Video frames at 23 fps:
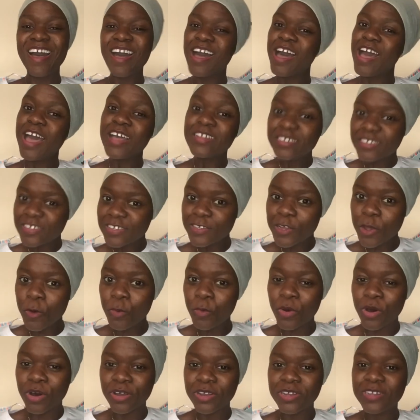And so
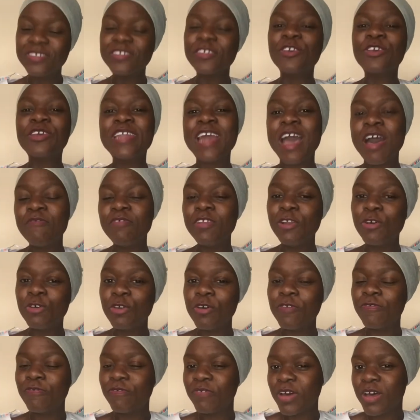on. So you can have a lot of
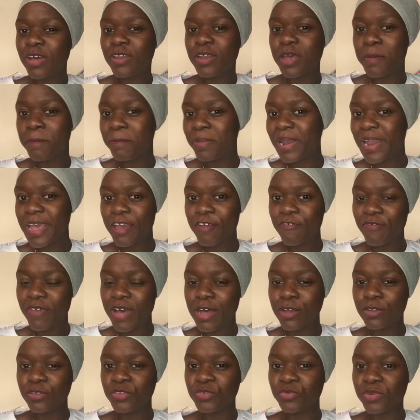fun and play
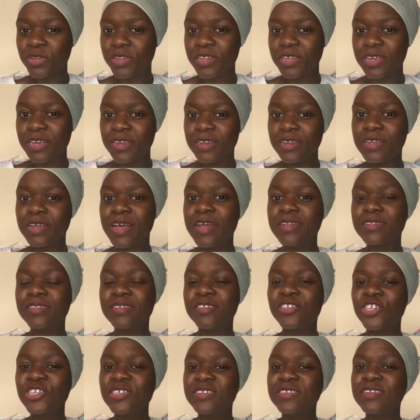around with it, and
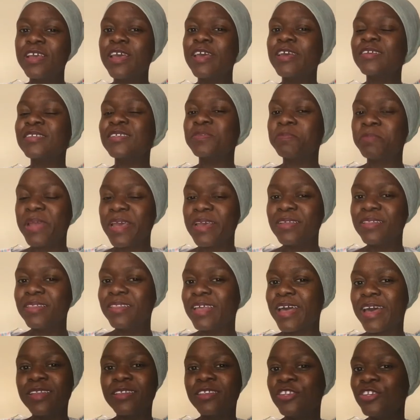just explain
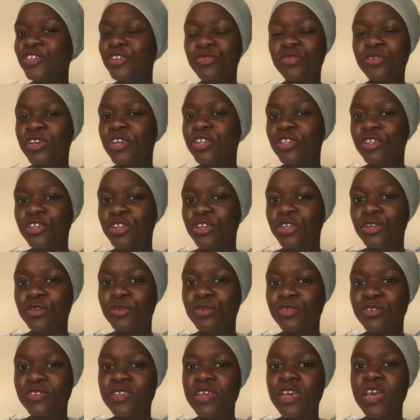that you can
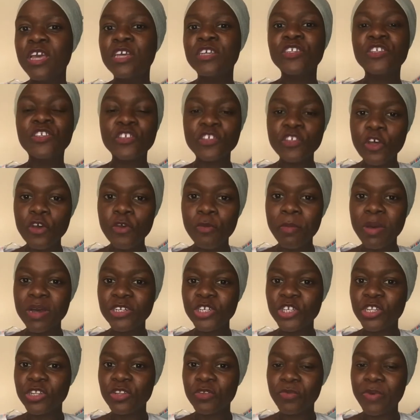use so much
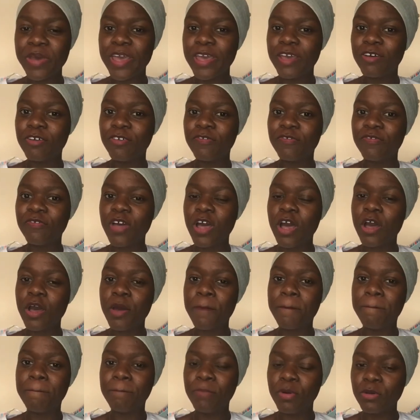in the way of
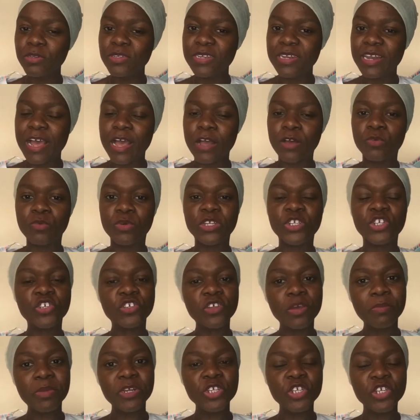body language, so
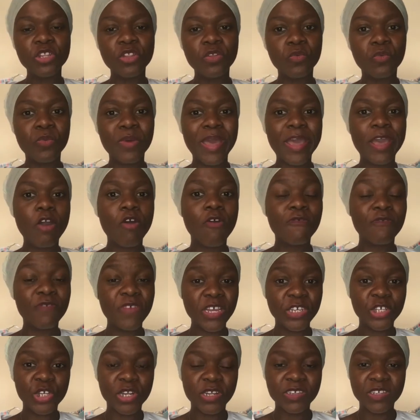much in the way of
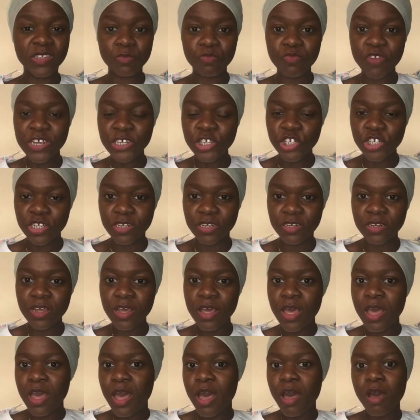facial expression,
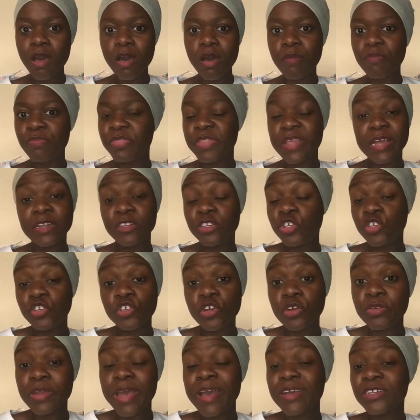that you
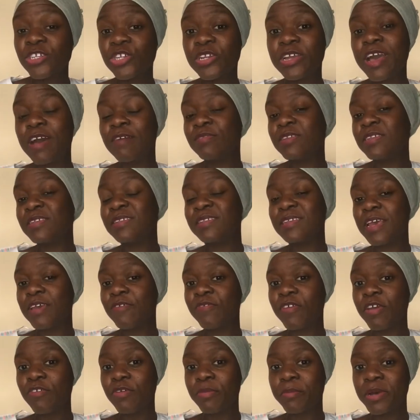don't actually have to say
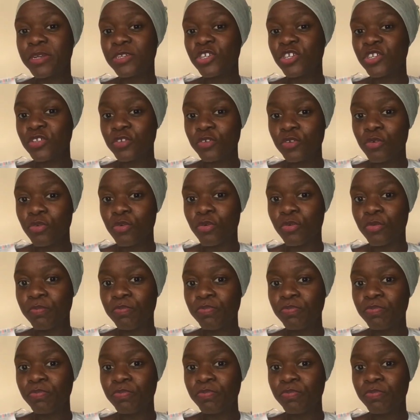very much at all.